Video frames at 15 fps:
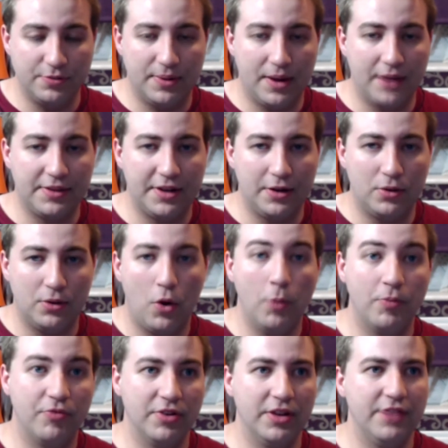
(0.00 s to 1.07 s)
partner now,
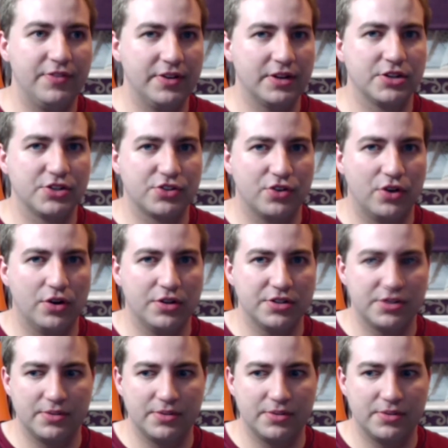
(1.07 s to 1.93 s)
hopefully, fingers crossed.